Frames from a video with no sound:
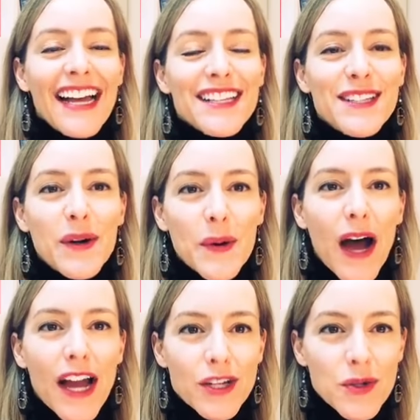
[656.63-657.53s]
So
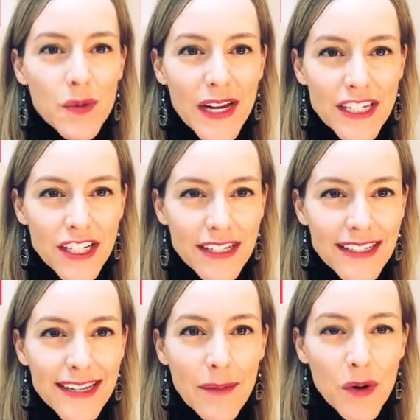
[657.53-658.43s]
hydration is
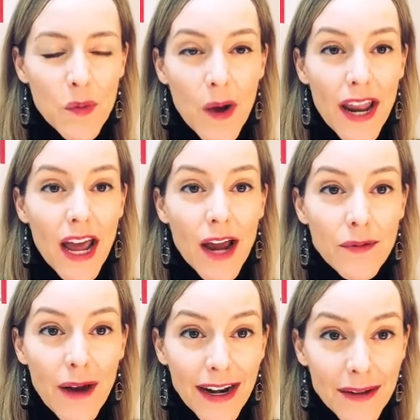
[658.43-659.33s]
number 1. I
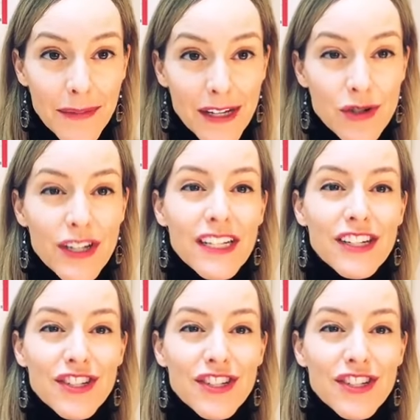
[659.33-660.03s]
recommend drinking